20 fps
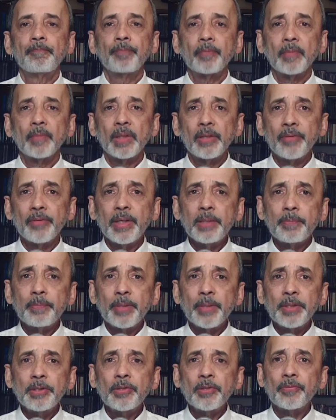I've had a
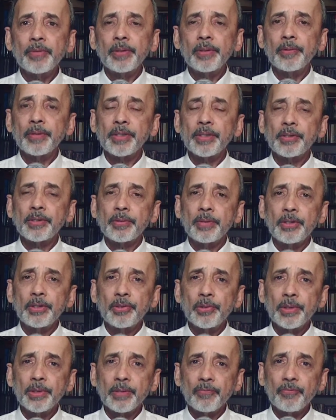bunch of requests to
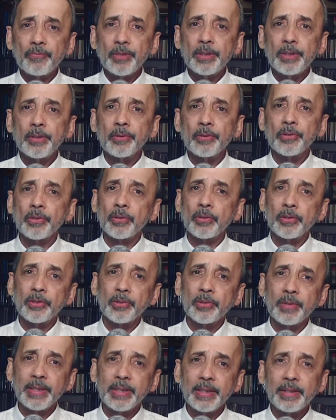issue some videos
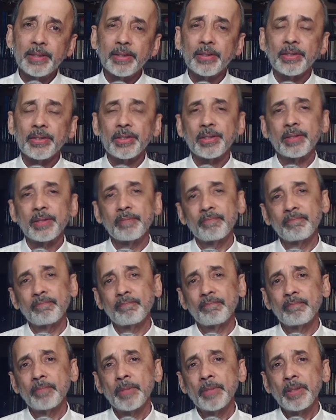also in English.
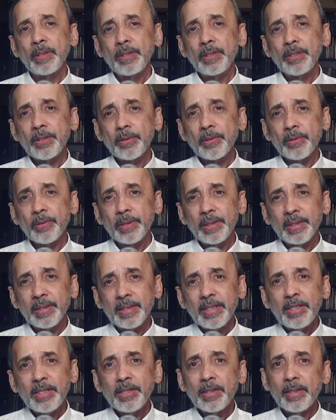So in
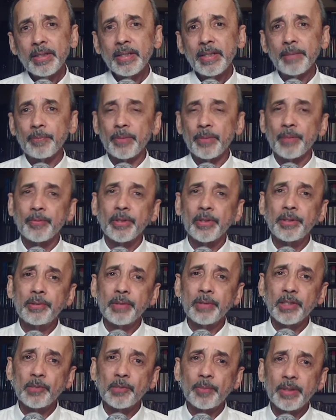this clip, I'm going
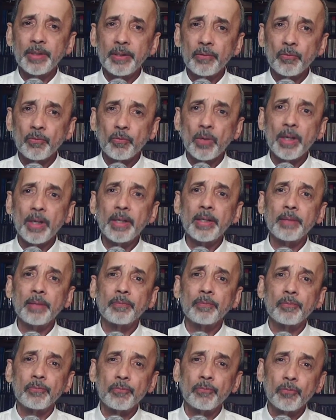to explain why
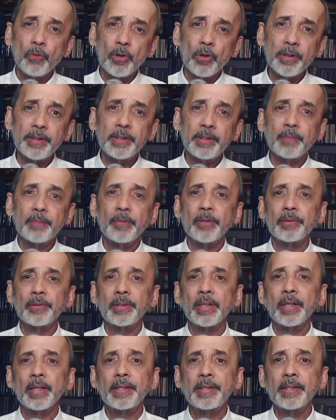I'm worried about
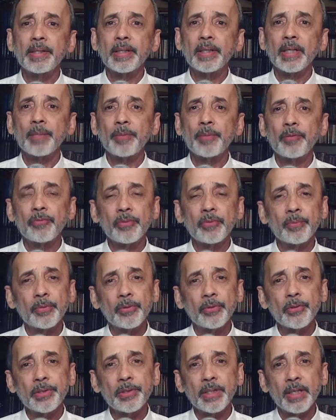the idea coming from
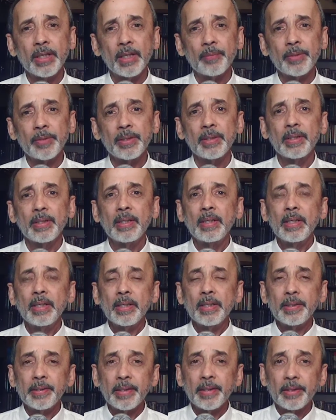Gotagama
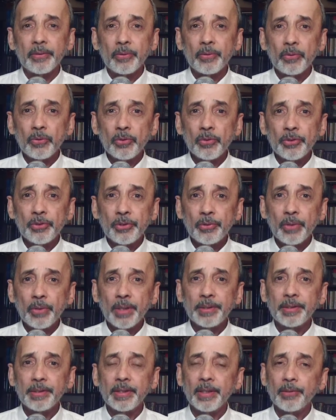that all
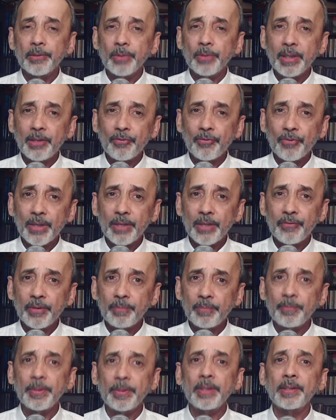225
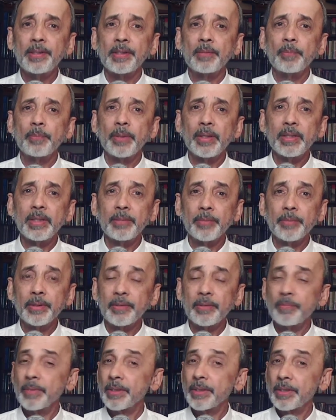MPs in
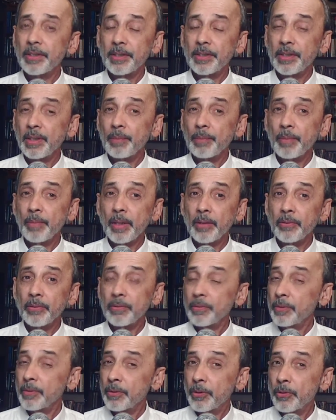Parliament must somehow
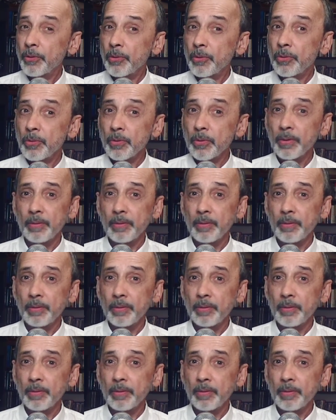go.